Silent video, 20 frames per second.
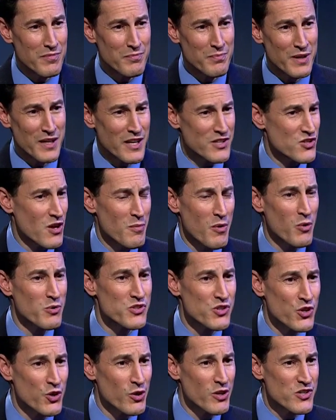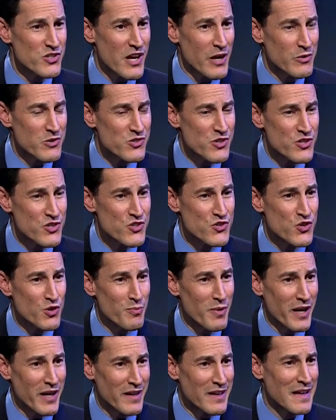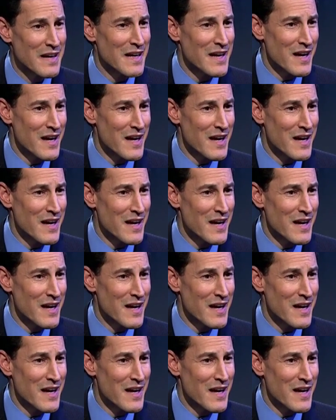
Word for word: because I'm always curious how decisions are made.